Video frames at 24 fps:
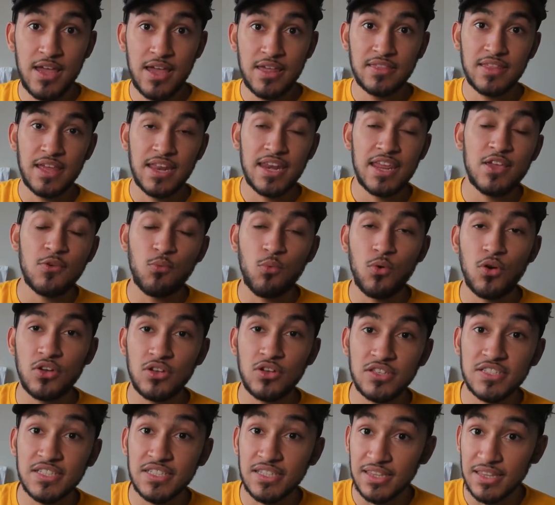than he
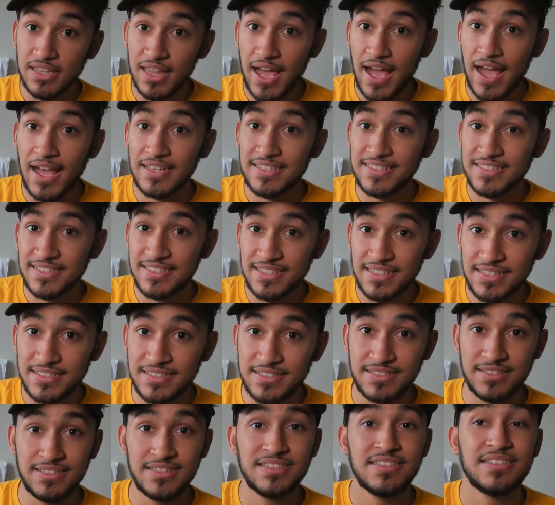was last
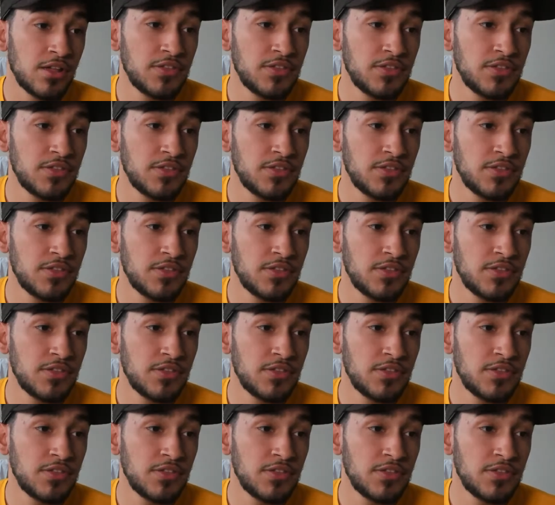season.